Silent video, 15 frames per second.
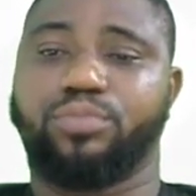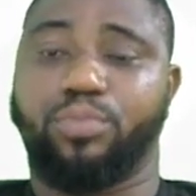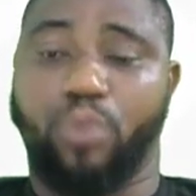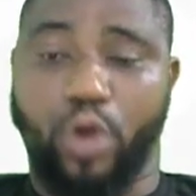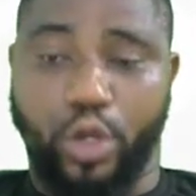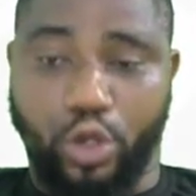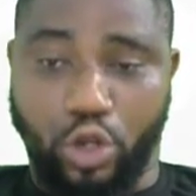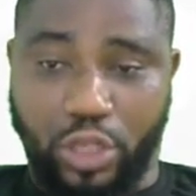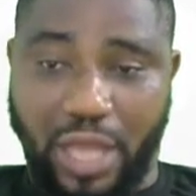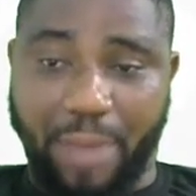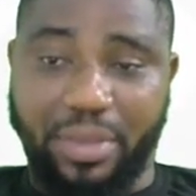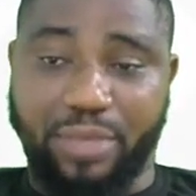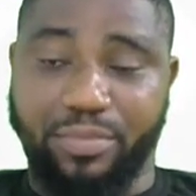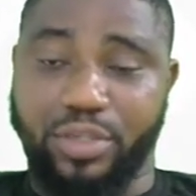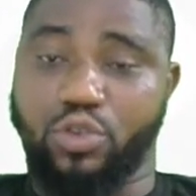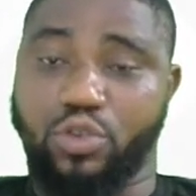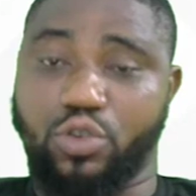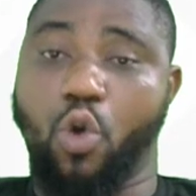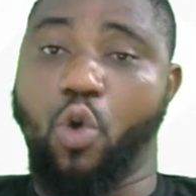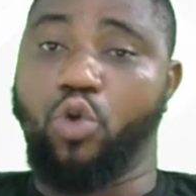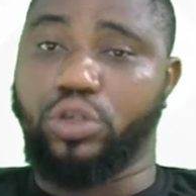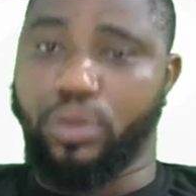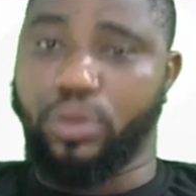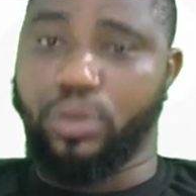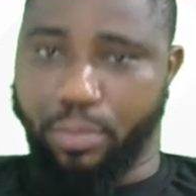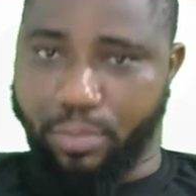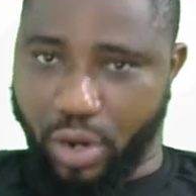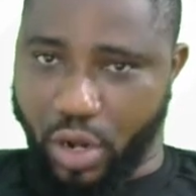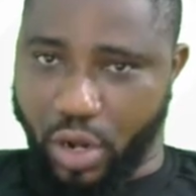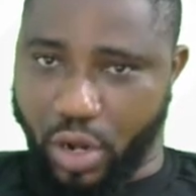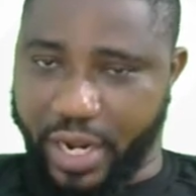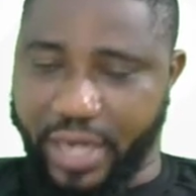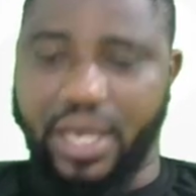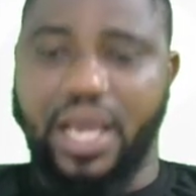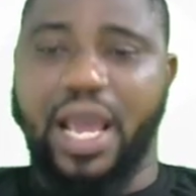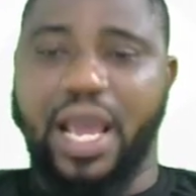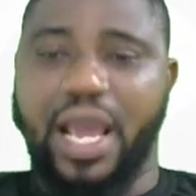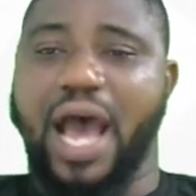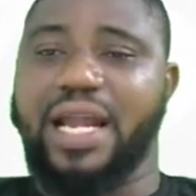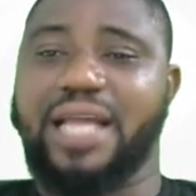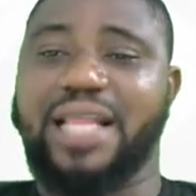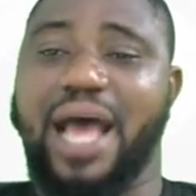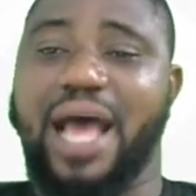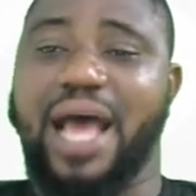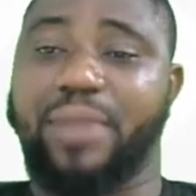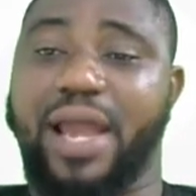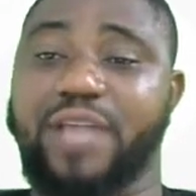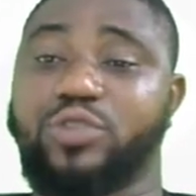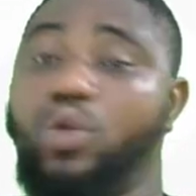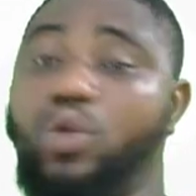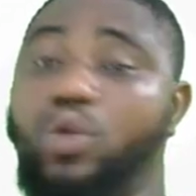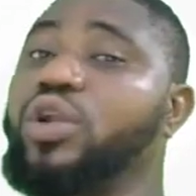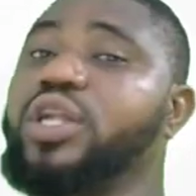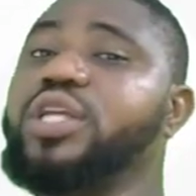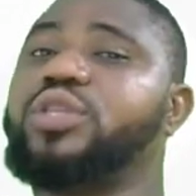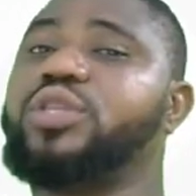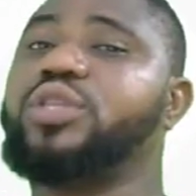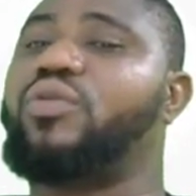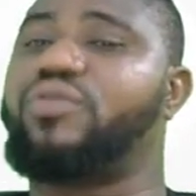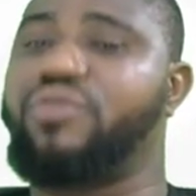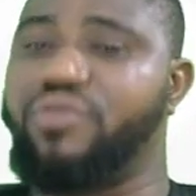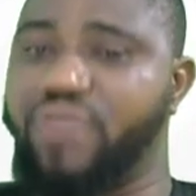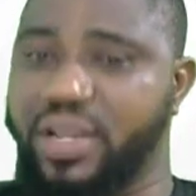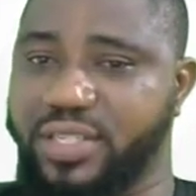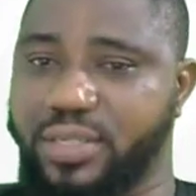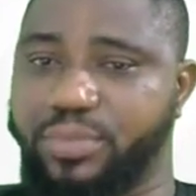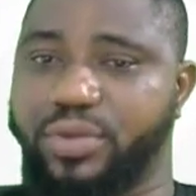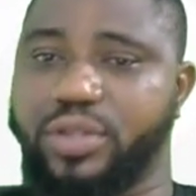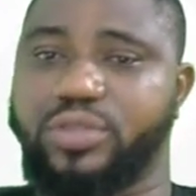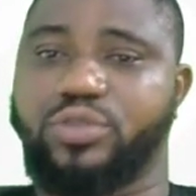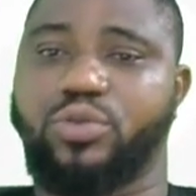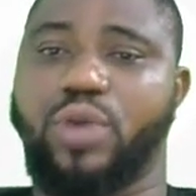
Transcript: Poikilothermic means cold-blooded, and that applies only to vertebrates.